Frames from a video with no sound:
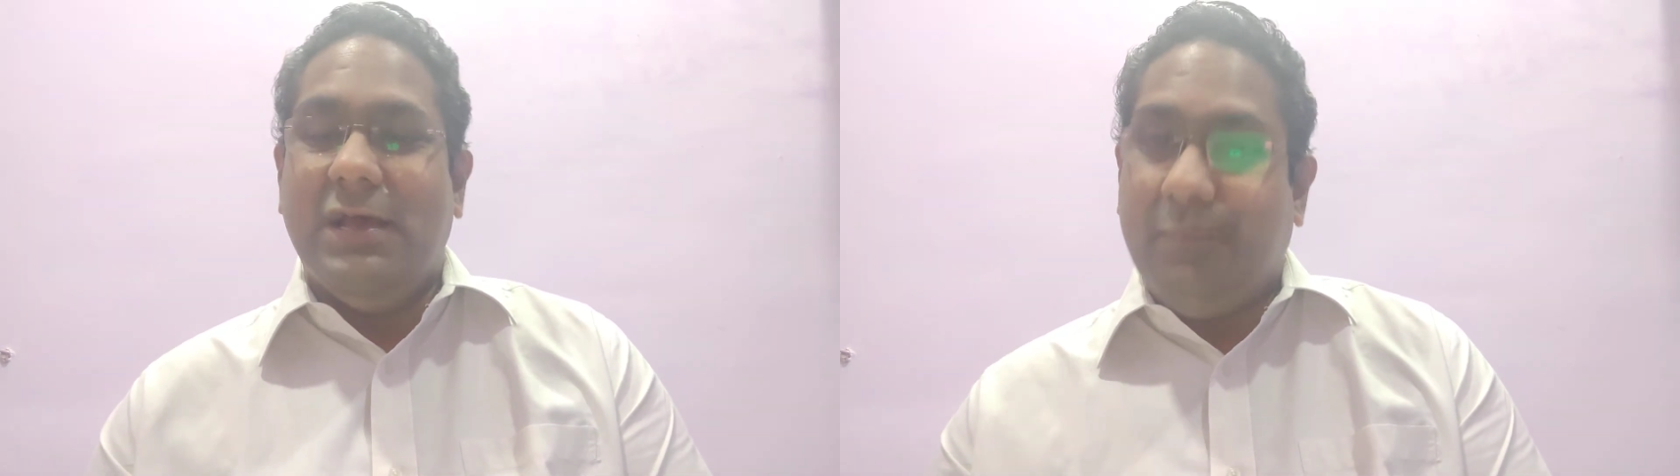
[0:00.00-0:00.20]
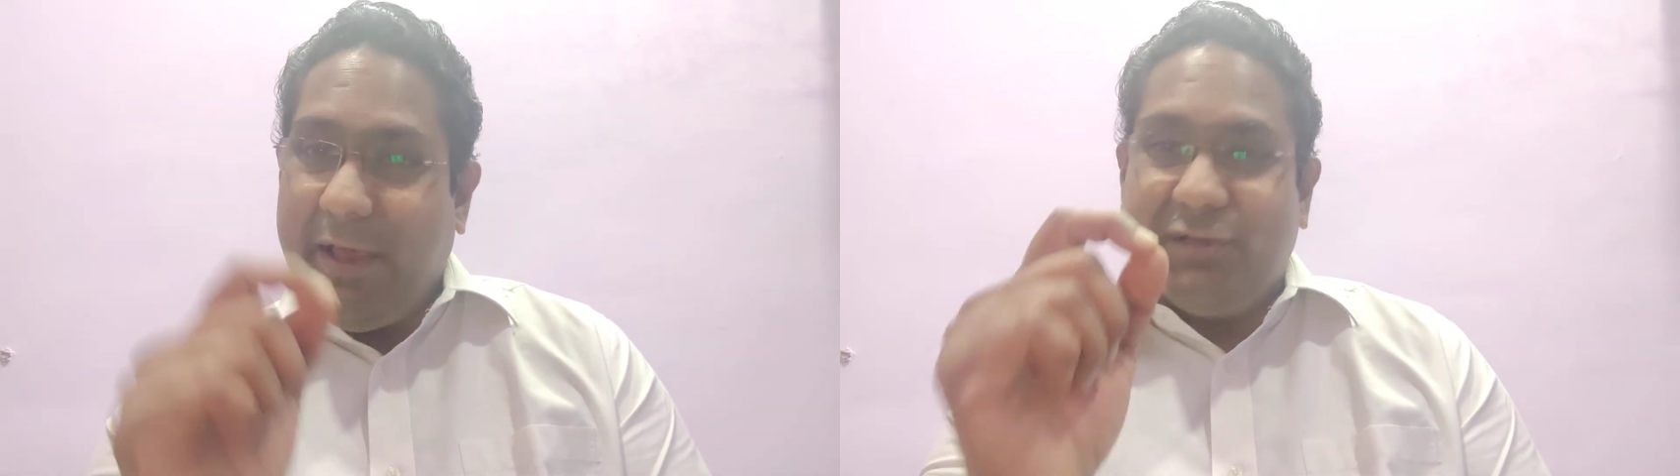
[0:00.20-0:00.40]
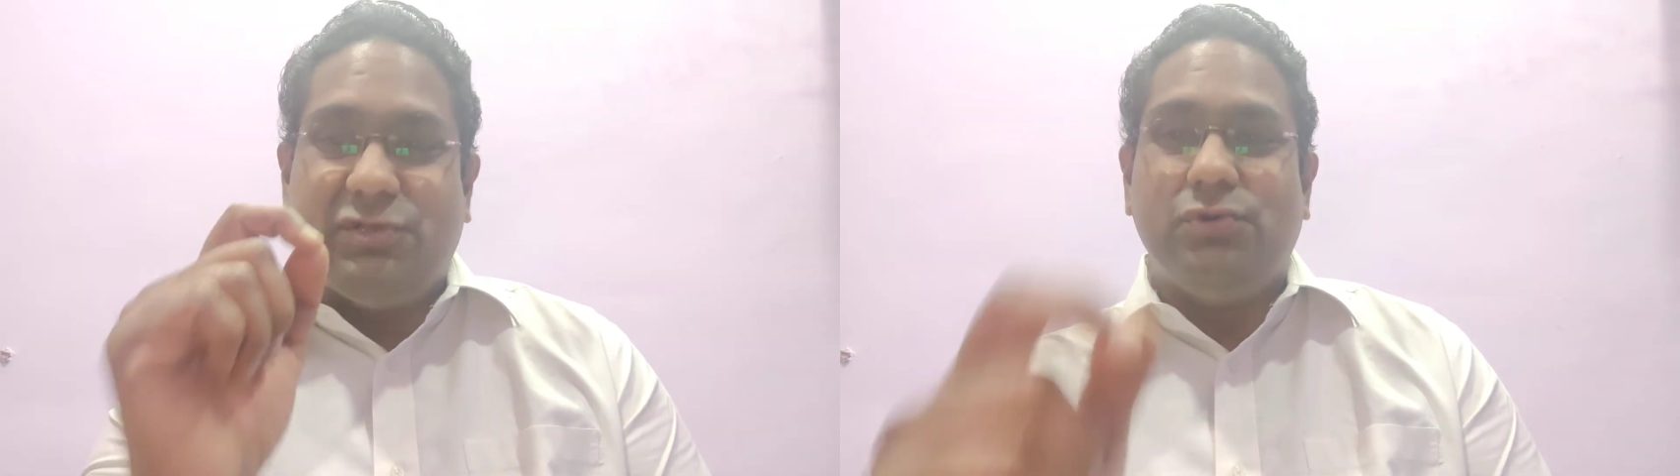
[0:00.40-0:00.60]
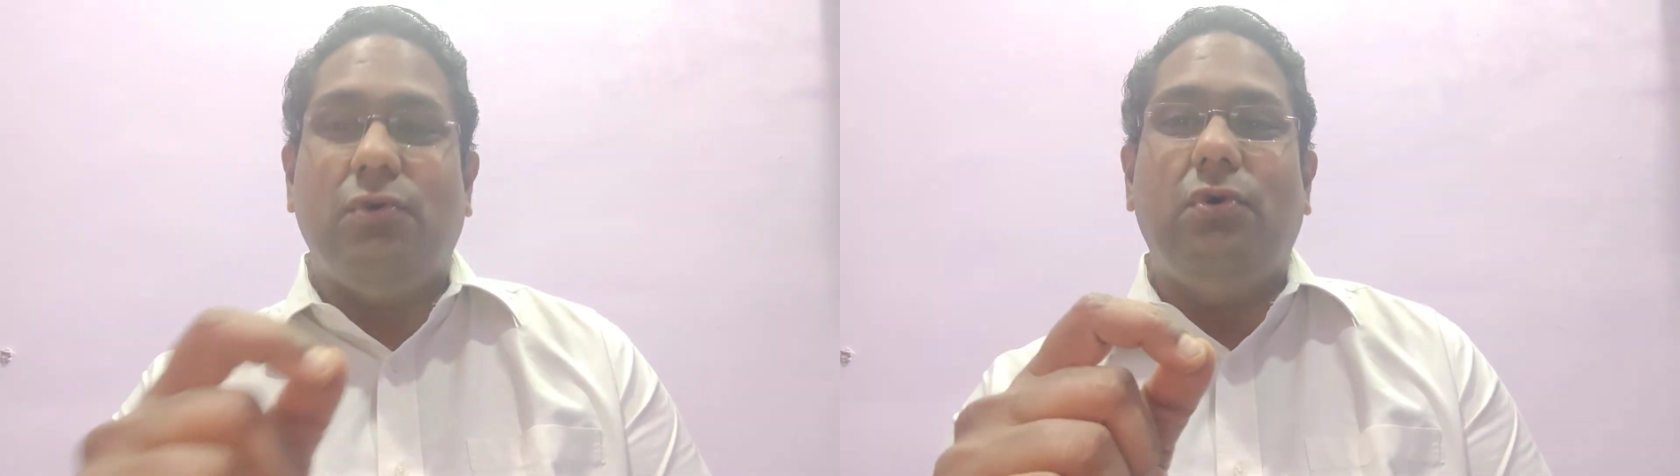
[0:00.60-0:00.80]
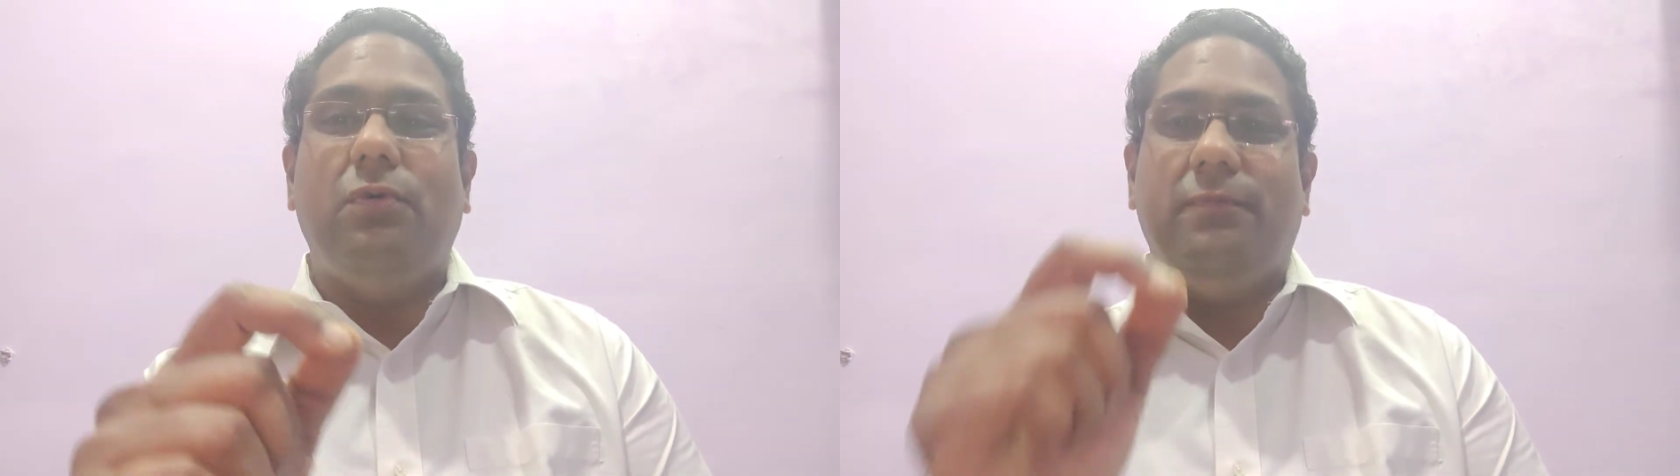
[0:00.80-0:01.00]
Please
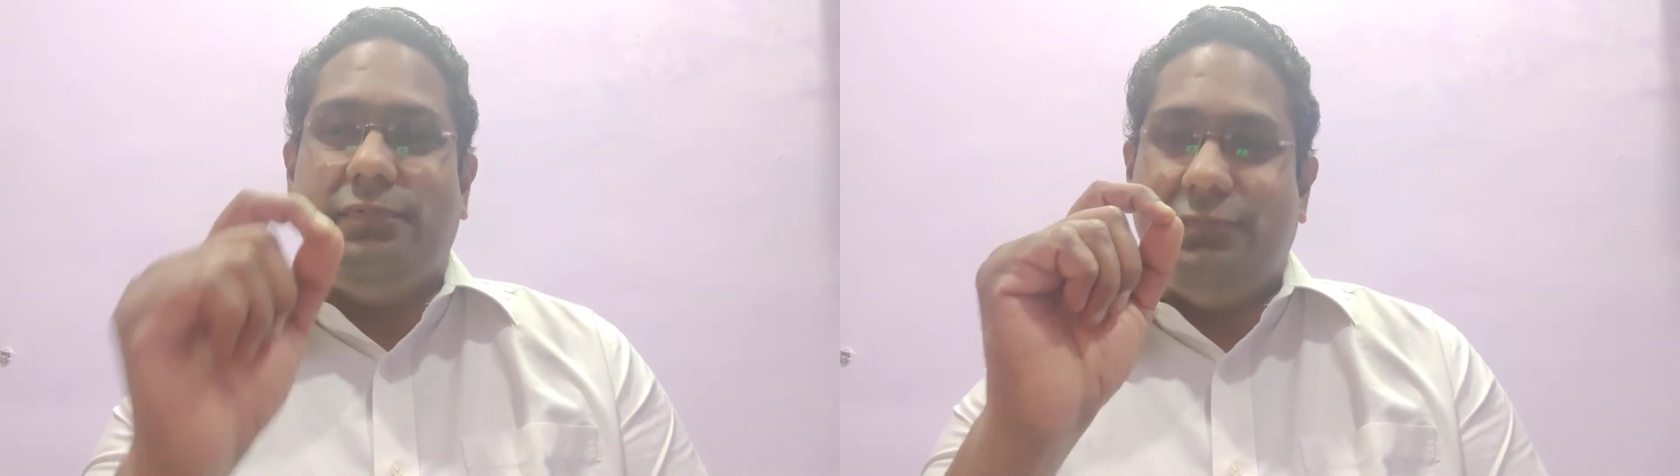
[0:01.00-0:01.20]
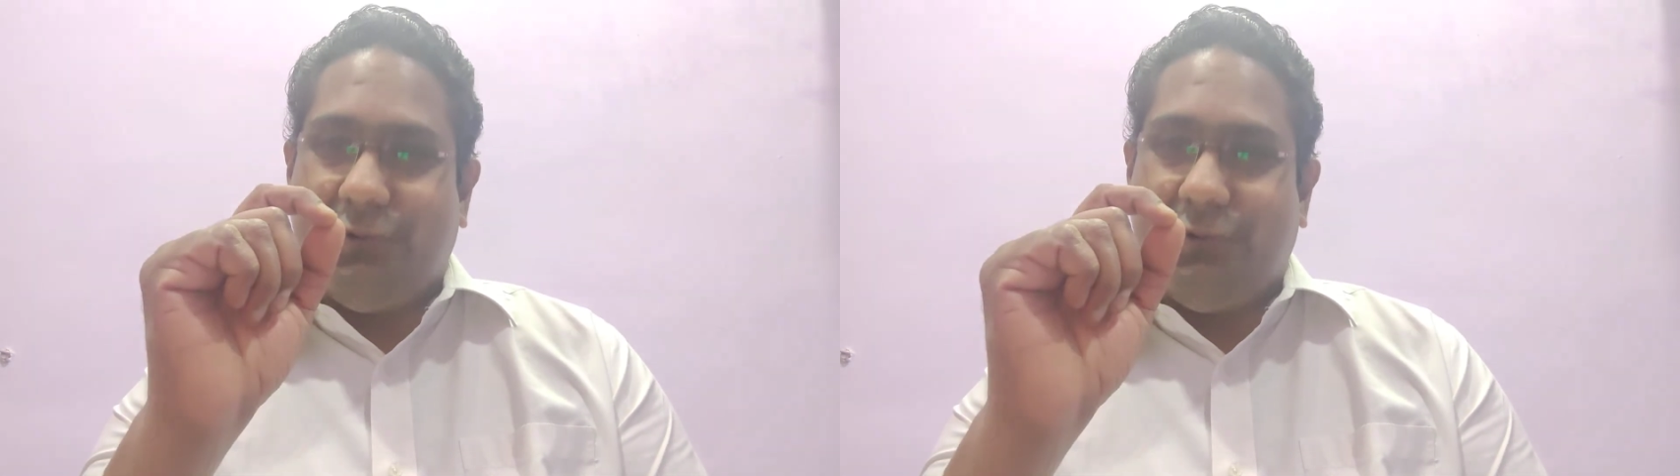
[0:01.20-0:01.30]
do